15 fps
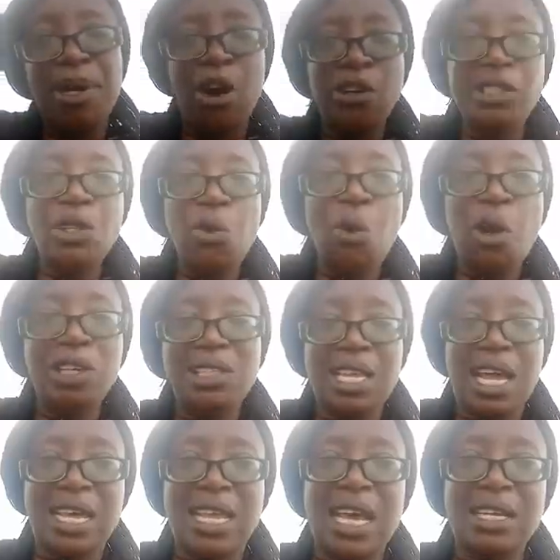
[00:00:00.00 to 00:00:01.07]

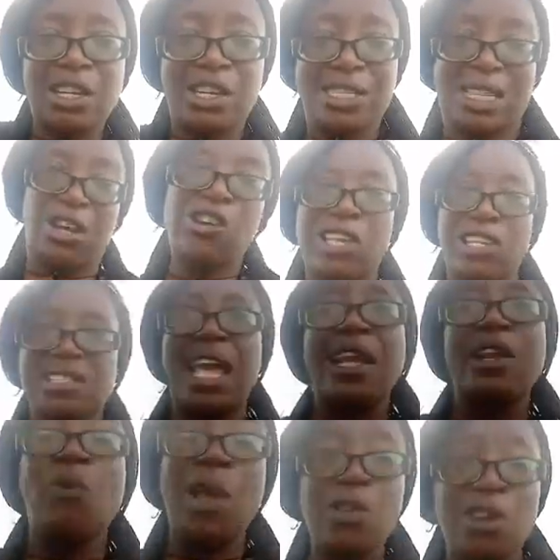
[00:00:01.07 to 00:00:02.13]
water. Yeah, okay, it's
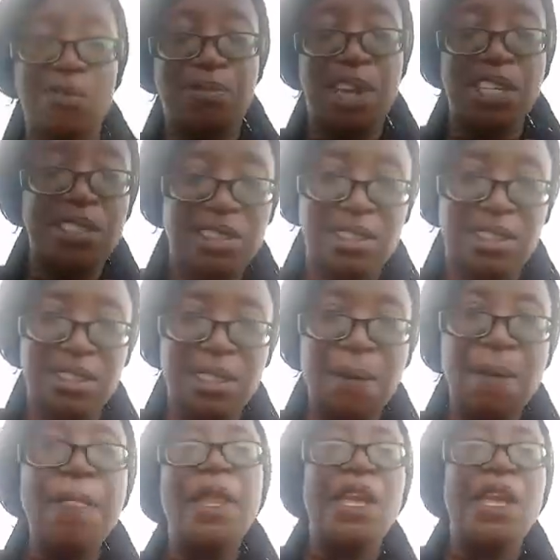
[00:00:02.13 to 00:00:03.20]
like when you are fasting.
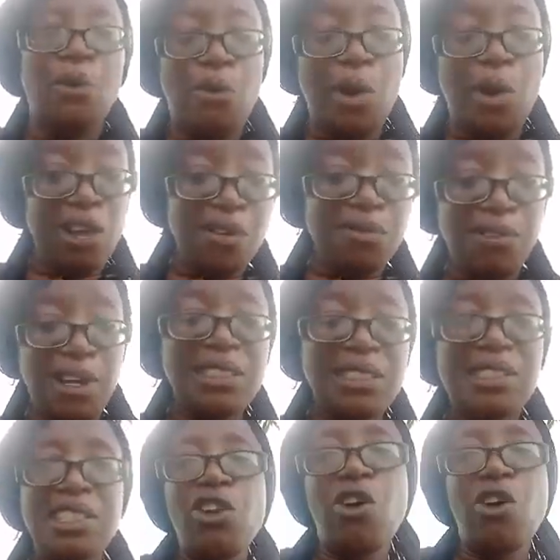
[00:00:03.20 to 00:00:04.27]
When you are
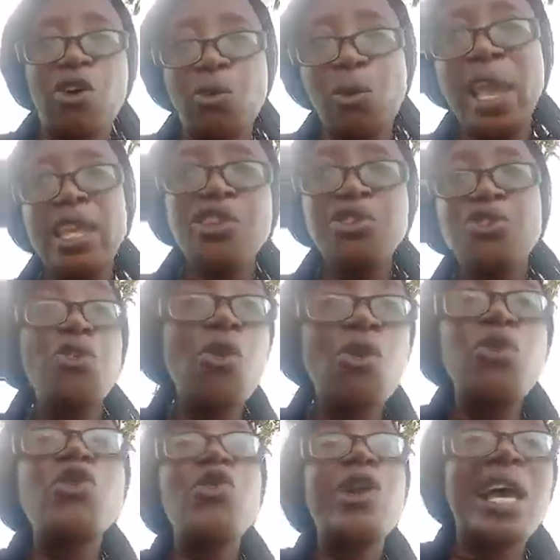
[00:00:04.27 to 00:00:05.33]
fasting, or when
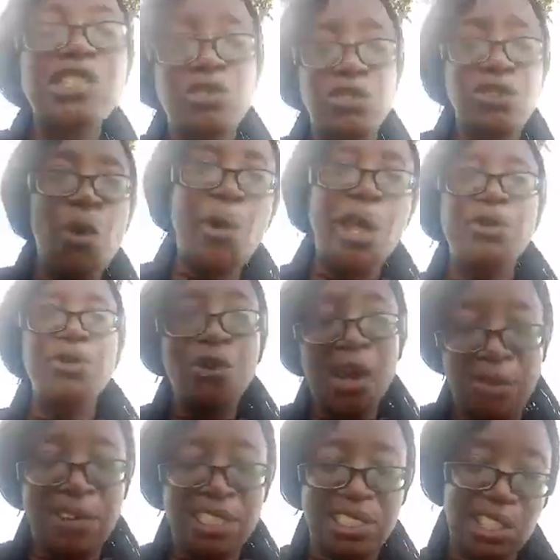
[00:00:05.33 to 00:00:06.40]
you get to somewhere you don't
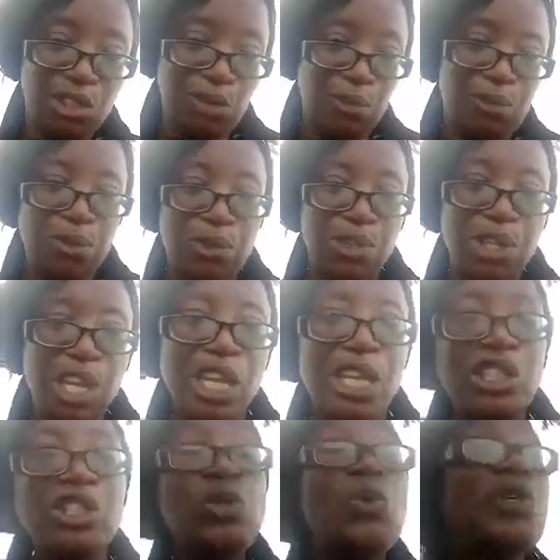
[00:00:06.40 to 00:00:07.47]
have access to food,
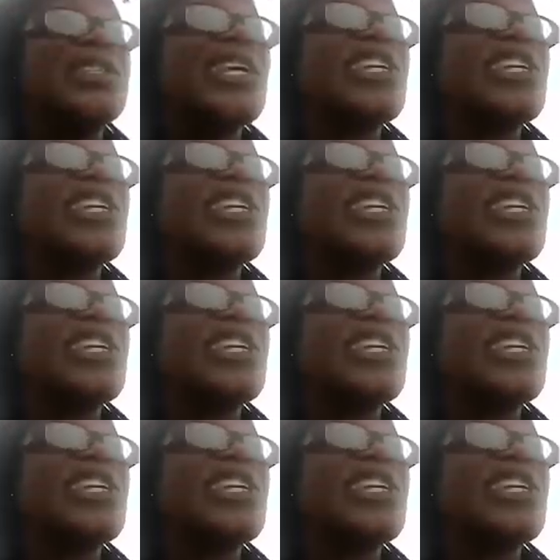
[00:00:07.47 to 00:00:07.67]
you will still